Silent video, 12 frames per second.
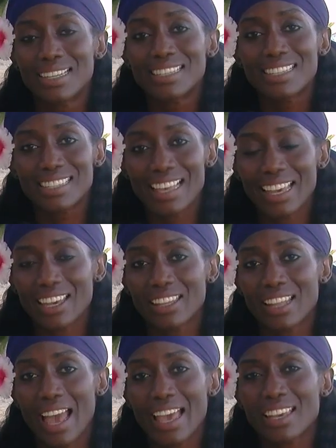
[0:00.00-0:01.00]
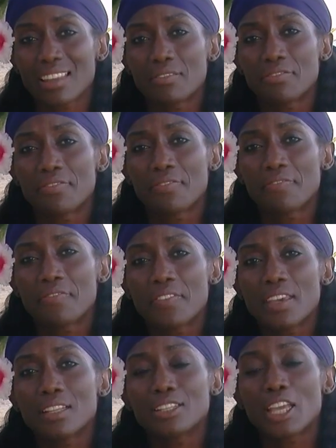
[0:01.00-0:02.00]
Second, I can
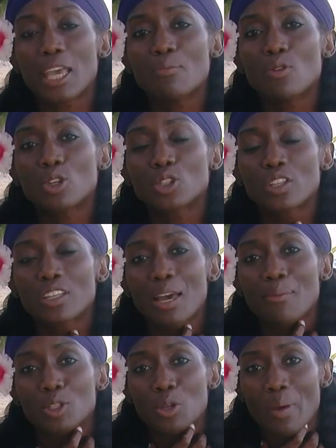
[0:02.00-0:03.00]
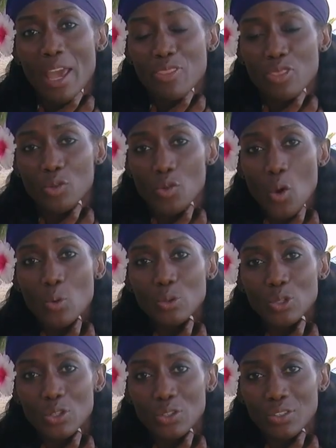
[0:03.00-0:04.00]
feel the emotion come to my throat.